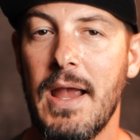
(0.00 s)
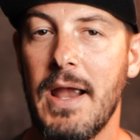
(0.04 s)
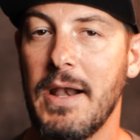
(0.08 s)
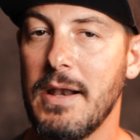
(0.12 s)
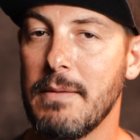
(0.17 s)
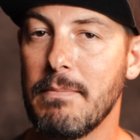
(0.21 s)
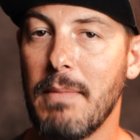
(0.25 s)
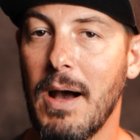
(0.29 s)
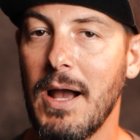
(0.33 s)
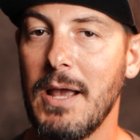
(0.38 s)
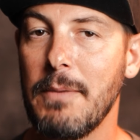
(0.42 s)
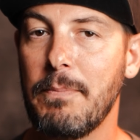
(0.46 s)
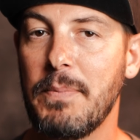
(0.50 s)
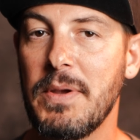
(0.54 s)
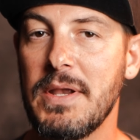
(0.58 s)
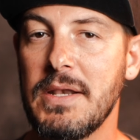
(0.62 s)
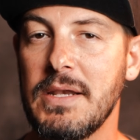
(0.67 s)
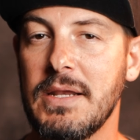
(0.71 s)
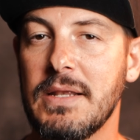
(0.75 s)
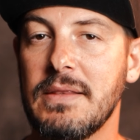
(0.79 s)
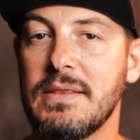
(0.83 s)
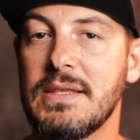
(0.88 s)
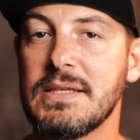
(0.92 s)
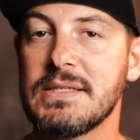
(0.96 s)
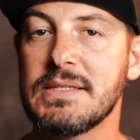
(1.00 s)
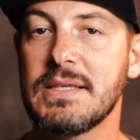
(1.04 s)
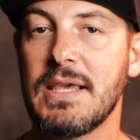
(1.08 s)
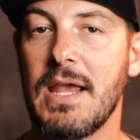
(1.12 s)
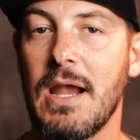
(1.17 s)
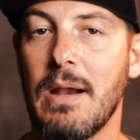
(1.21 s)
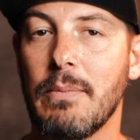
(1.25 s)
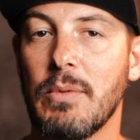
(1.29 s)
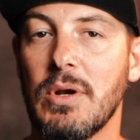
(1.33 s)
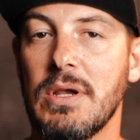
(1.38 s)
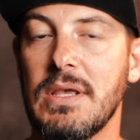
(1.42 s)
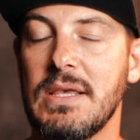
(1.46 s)
And in my opinion, this
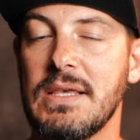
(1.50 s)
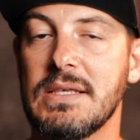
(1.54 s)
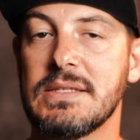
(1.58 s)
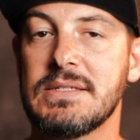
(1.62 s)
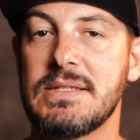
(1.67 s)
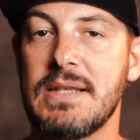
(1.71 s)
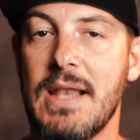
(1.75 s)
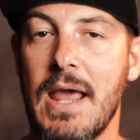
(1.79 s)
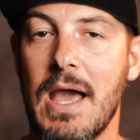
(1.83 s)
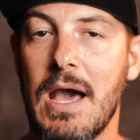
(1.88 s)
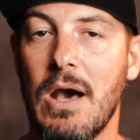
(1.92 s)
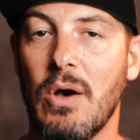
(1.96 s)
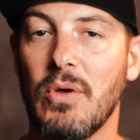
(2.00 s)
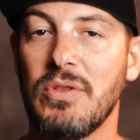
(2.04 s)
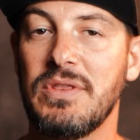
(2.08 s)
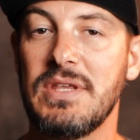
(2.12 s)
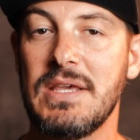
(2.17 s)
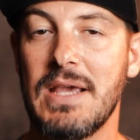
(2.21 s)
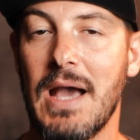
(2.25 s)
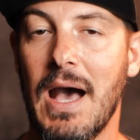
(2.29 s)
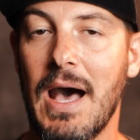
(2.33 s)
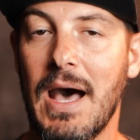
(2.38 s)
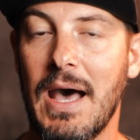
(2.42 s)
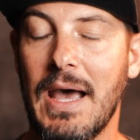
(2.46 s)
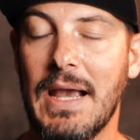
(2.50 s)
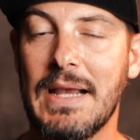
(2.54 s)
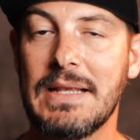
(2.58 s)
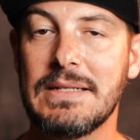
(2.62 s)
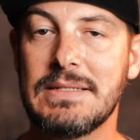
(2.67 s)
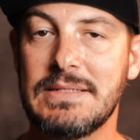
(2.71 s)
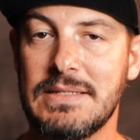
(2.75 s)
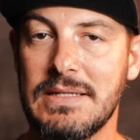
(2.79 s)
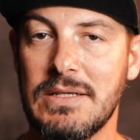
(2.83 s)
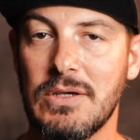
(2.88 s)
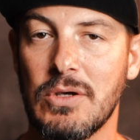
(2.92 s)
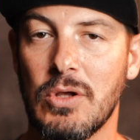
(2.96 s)
camera is now the
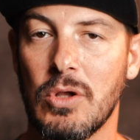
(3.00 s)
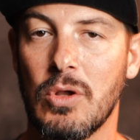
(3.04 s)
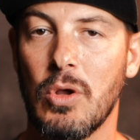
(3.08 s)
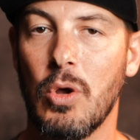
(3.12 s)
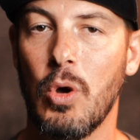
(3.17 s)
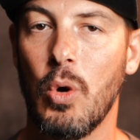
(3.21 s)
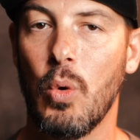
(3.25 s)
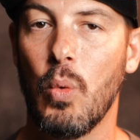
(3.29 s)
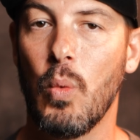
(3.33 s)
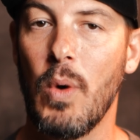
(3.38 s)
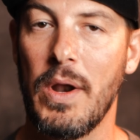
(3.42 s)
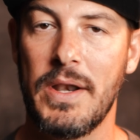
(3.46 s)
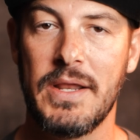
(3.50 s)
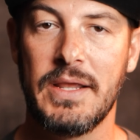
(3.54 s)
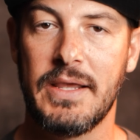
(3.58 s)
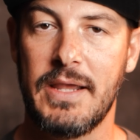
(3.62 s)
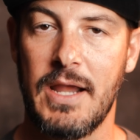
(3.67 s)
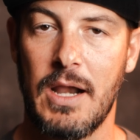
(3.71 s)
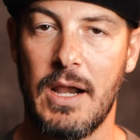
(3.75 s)
ideal wedding